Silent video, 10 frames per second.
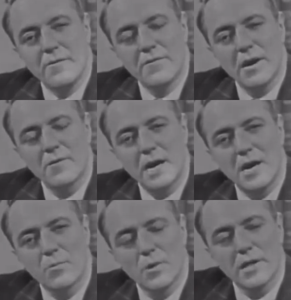found
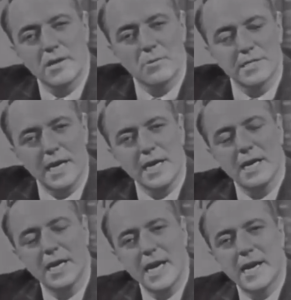out whether there was any
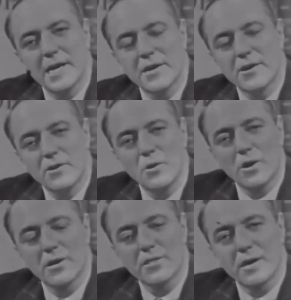land
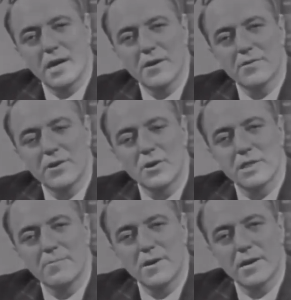north of the
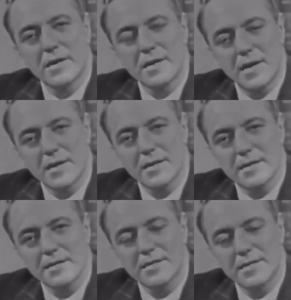North American continent.